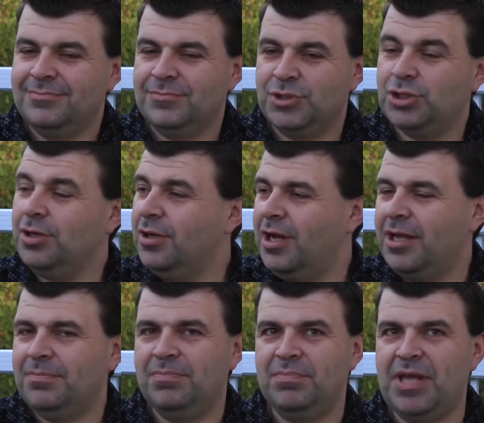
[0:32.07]
Sure,
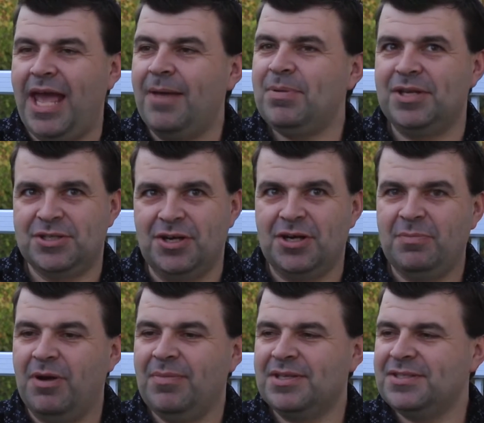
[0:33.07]
I'd be happy to talk
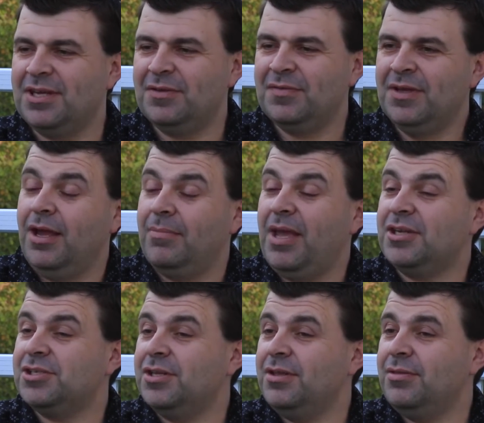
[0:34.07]
about myself. I'm
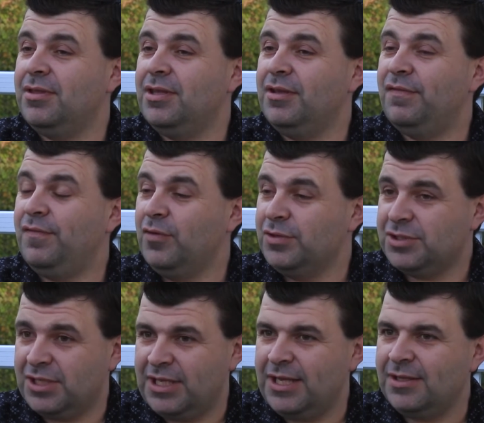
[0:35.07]
actually the
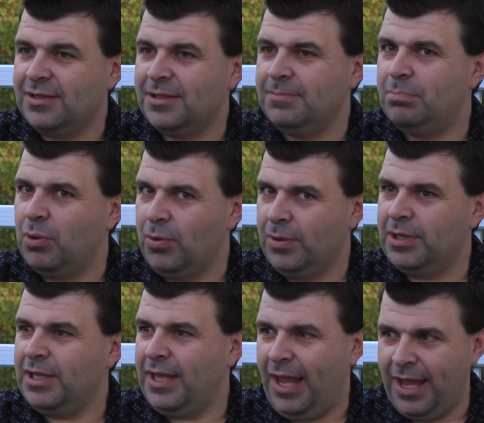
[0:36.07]
first Kealy born
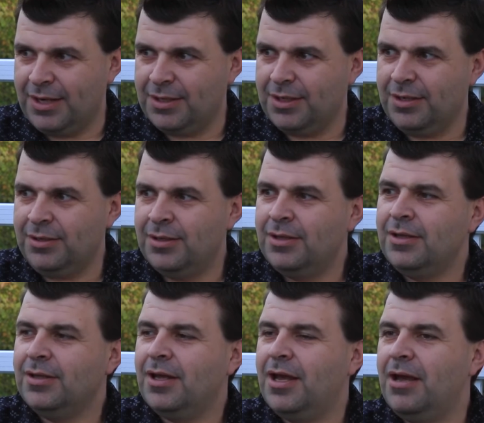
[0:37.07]
in Canada.
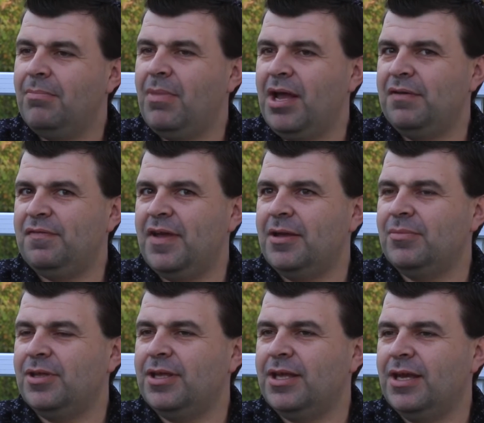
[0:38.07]
My
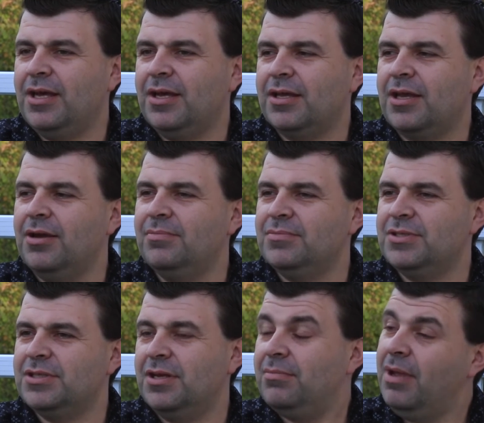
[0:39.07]
family
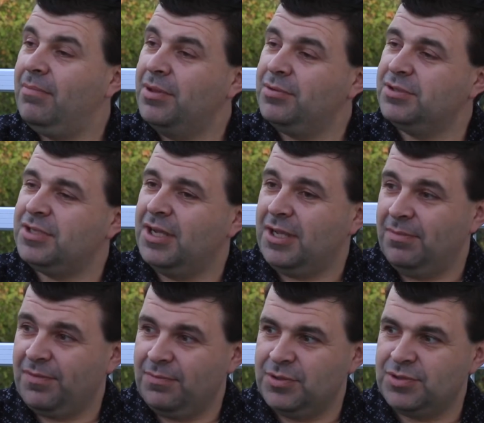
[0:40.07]
my mother's side
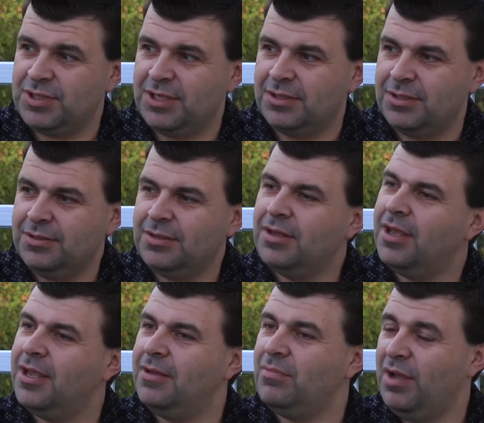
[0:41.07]
comes from New Zealand,
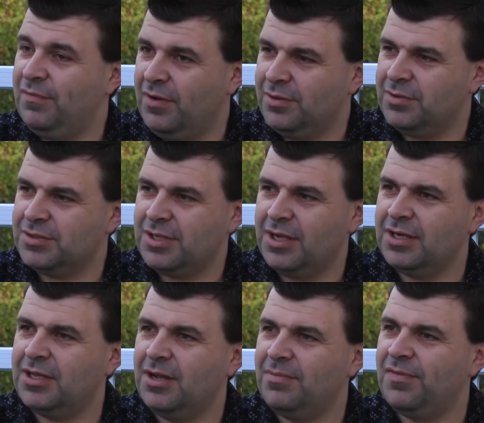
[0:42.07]
and my father's
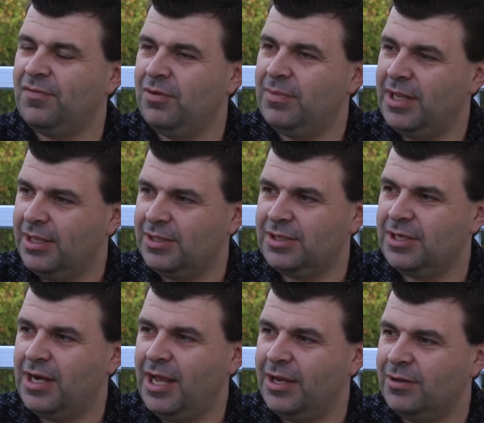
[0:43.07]
side comes from England
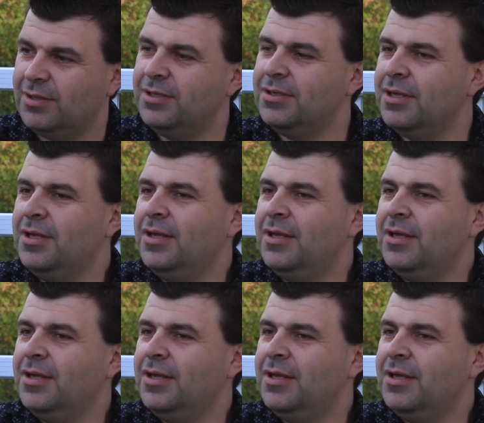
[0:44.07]
and Ireland.